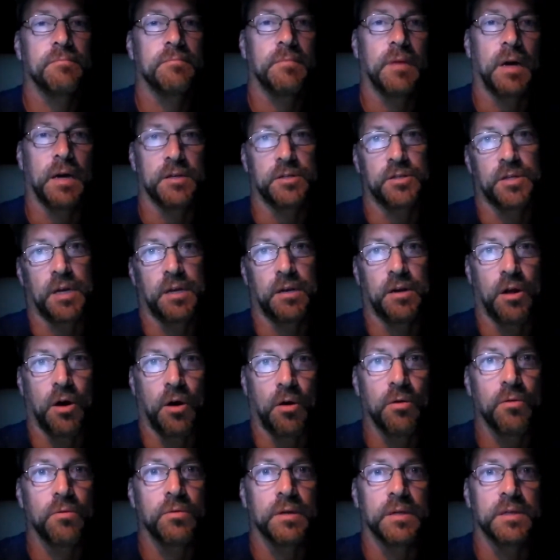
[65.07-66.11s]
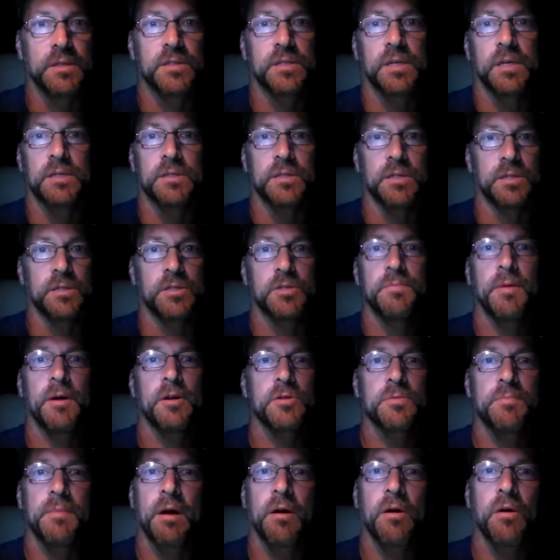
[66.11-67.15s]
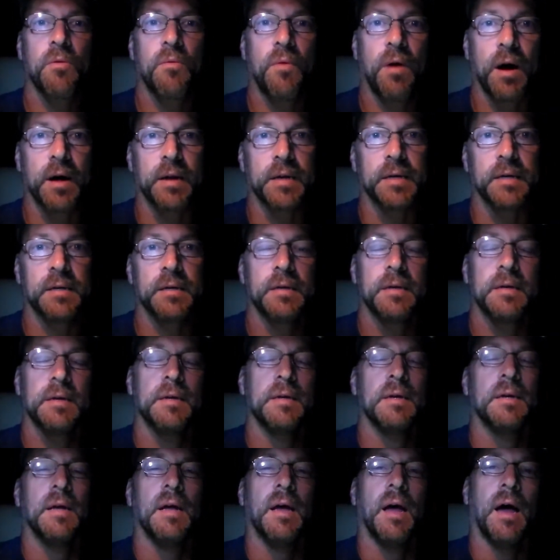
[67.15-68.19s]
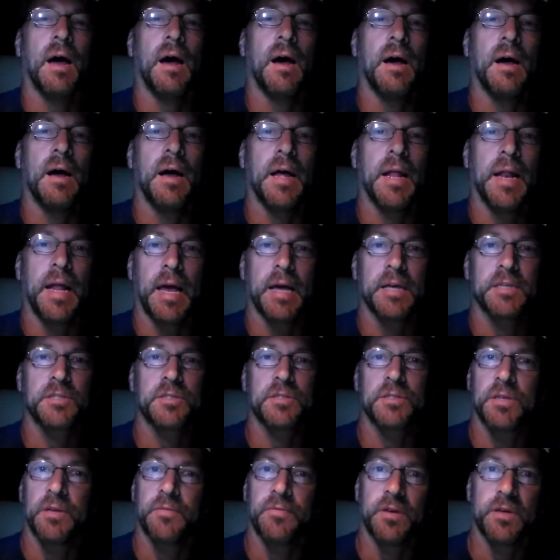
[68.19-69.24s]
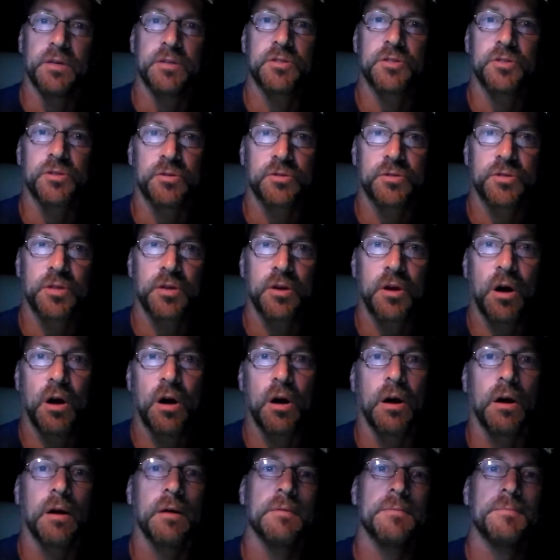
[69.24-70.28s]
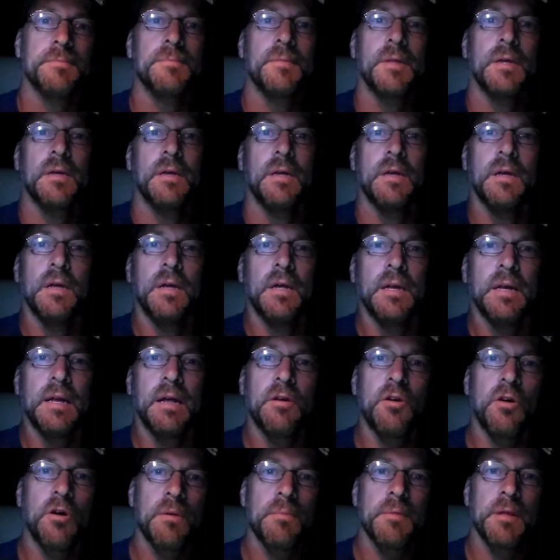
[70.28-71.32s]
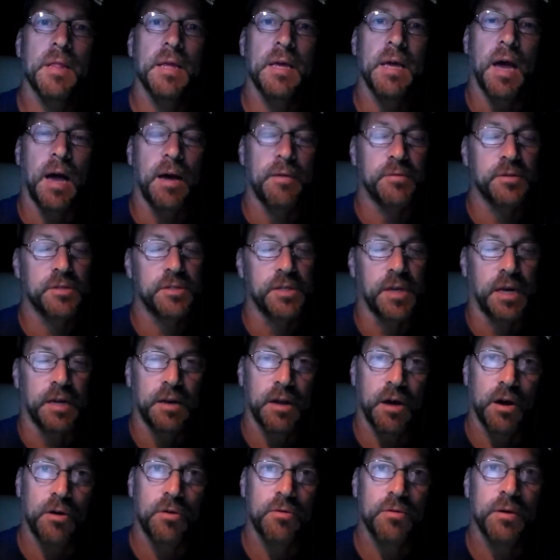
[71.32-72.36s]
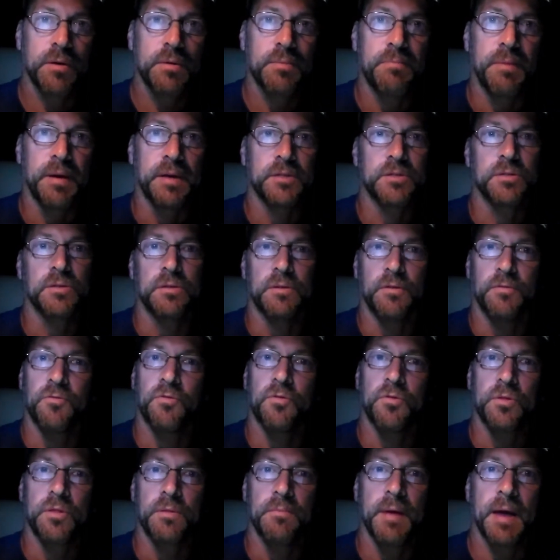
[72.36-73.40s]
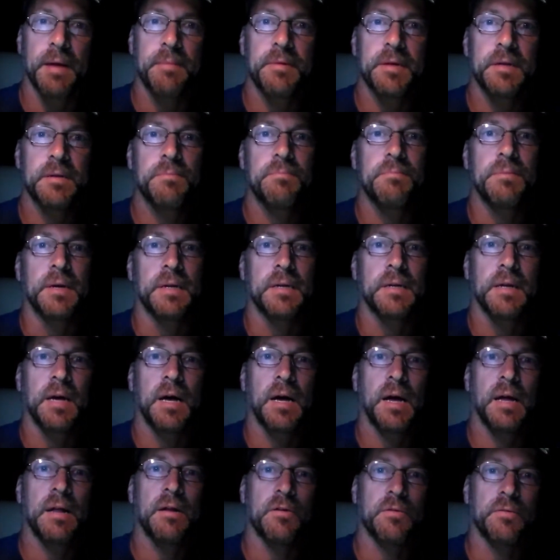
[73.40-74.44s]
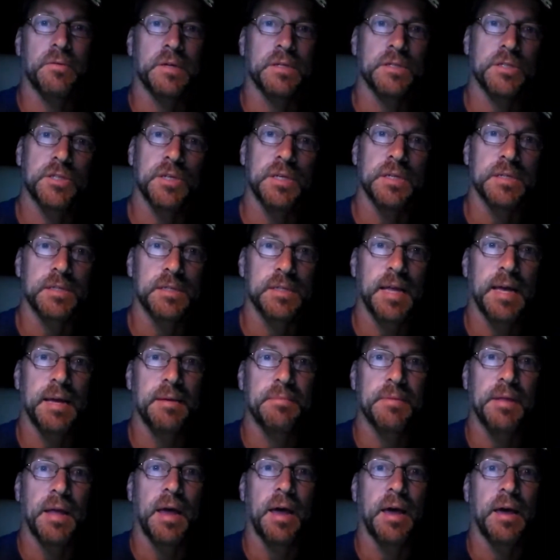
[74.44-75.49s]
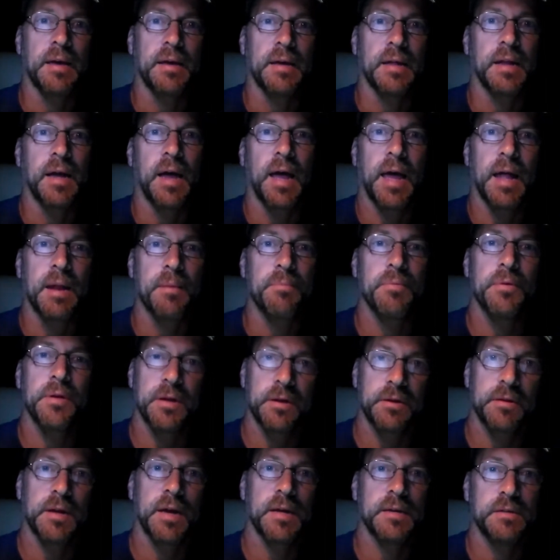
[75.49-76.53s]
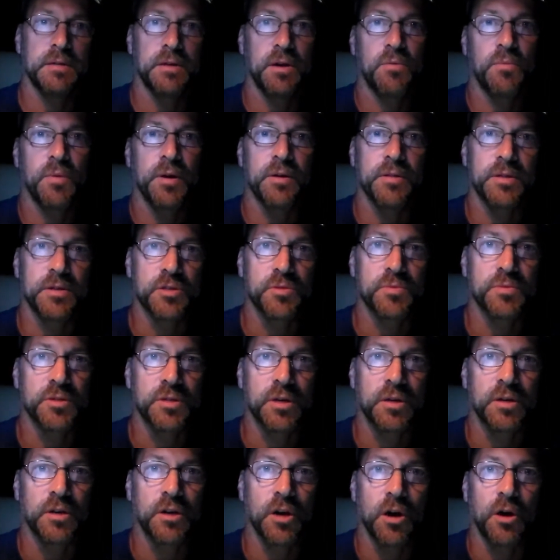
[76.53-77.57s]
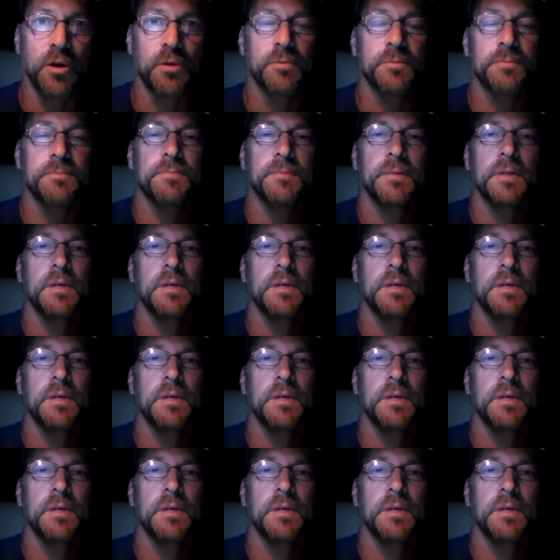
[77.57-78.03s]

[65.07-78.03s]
I say no. He says he smells marijuana and asks if he could search the car. Now, normally I would say no, based on the Fourth Amendment, but I'd already seen his name tag and I had a pretty good idea on where this was going to go.